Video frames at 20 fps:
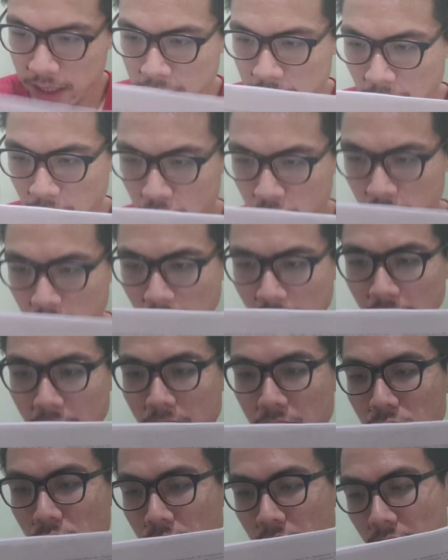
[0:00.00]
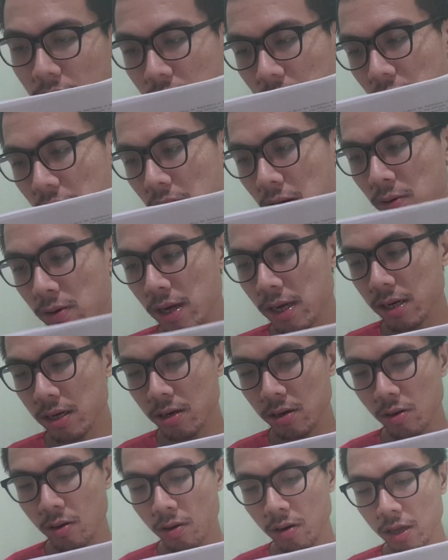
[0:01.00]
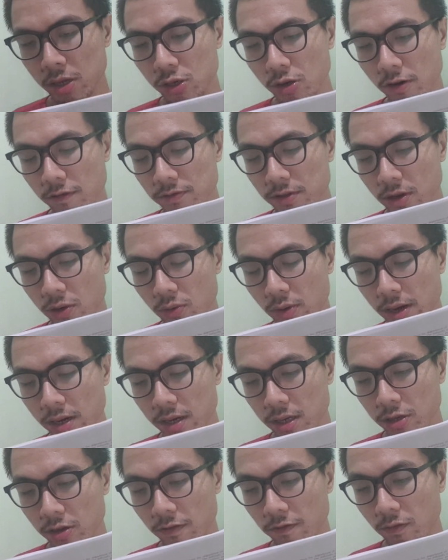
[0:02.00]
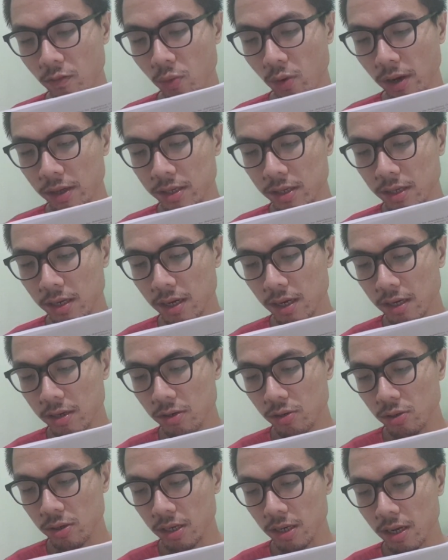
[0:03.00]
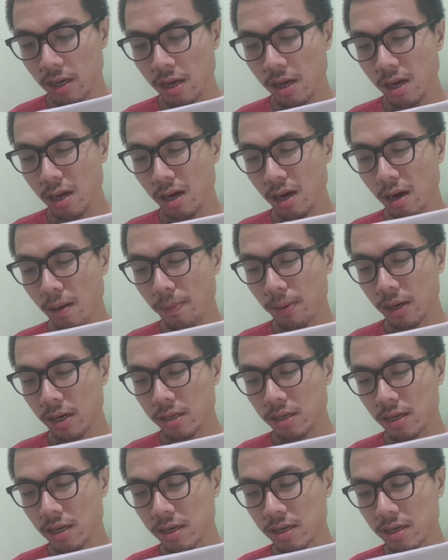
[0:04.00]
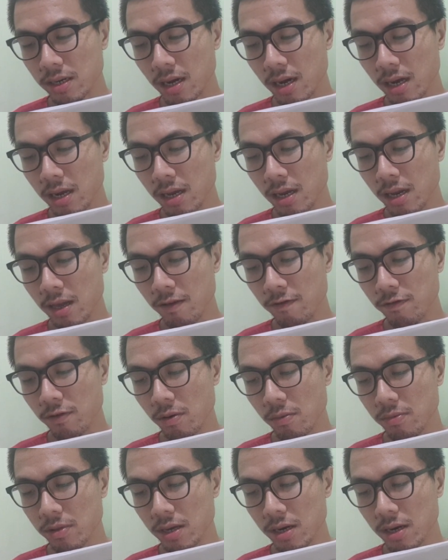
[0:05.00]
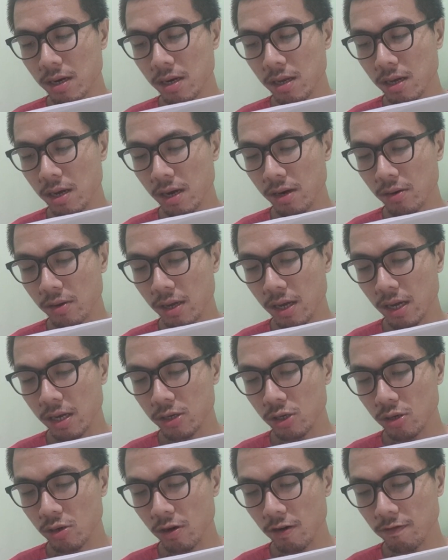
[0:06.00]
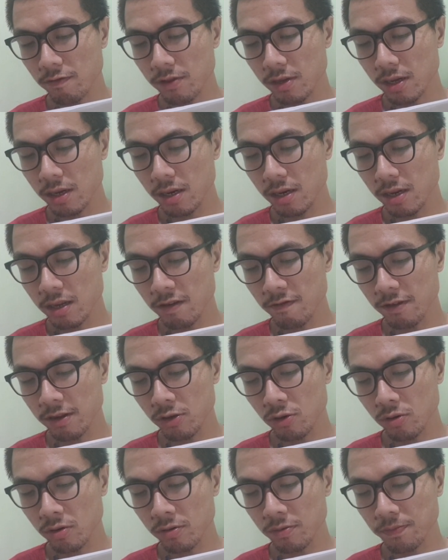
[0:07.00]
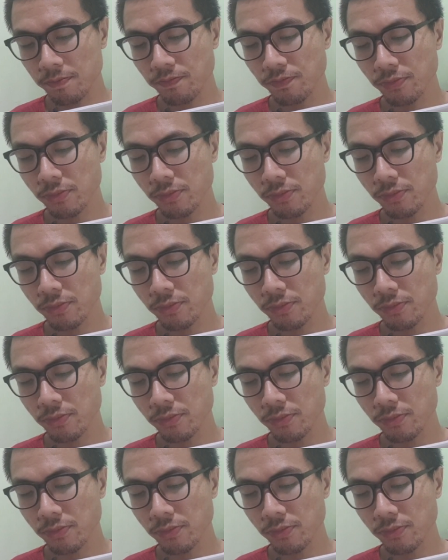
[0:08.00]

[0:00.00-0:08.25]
such like could inculcate knowledge of the greatness of one's country apart entirely from the earlier education of the individual.